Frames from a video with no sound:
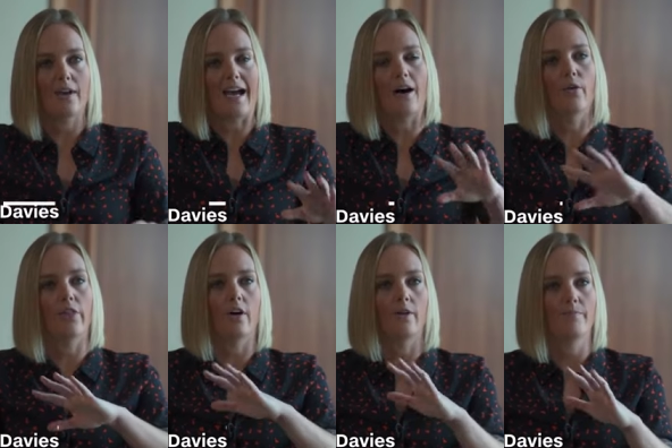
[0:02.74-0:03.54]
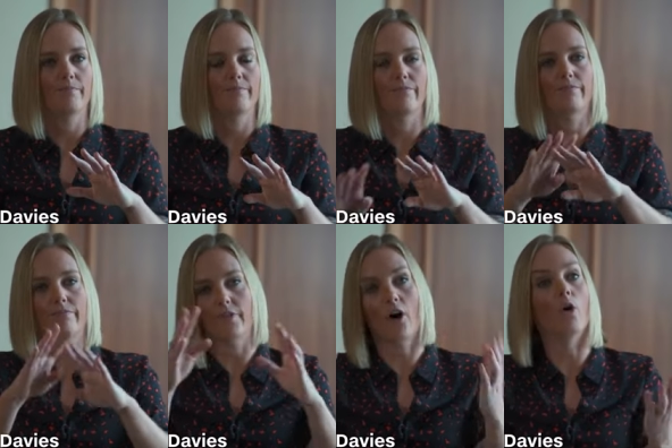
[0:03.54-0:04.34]
how the,
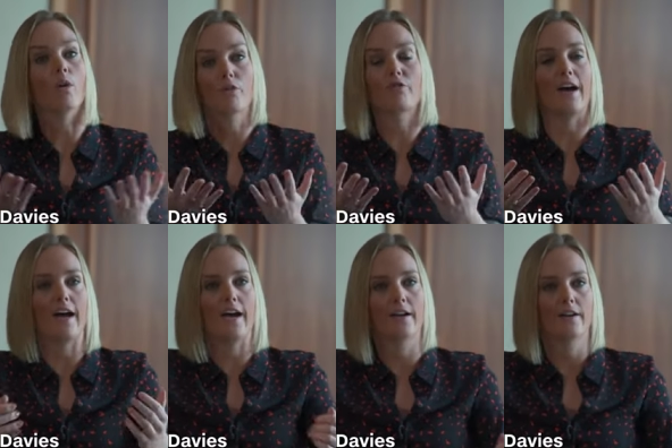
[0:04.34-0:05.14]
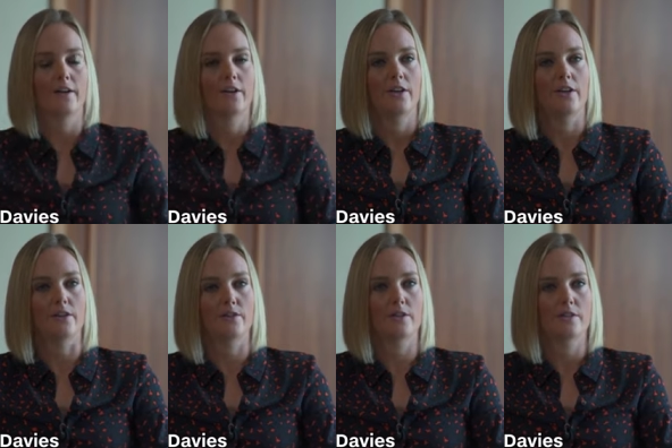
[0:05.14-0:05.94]
the whole affair
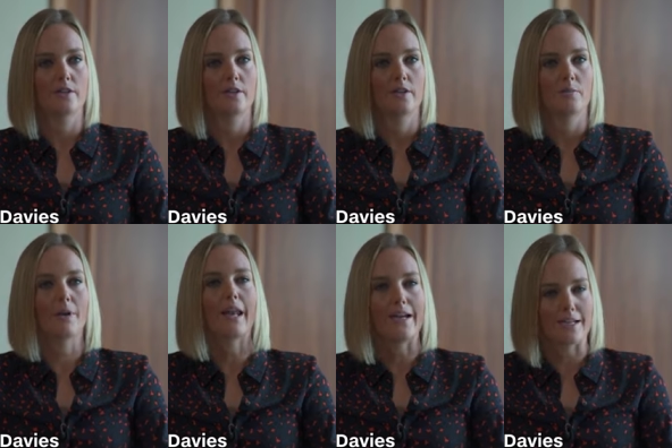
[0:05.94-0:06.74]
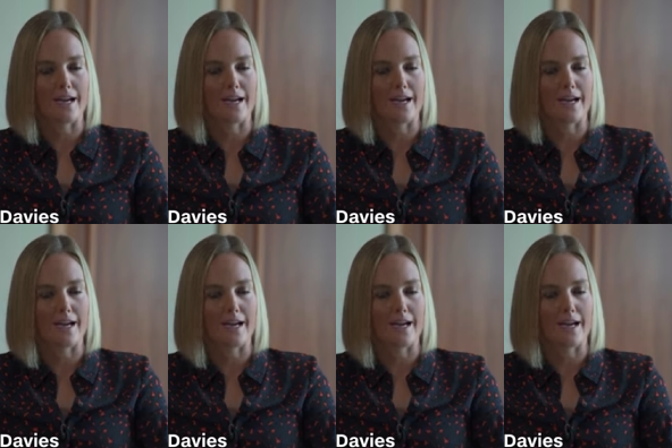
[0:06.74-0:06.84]
has played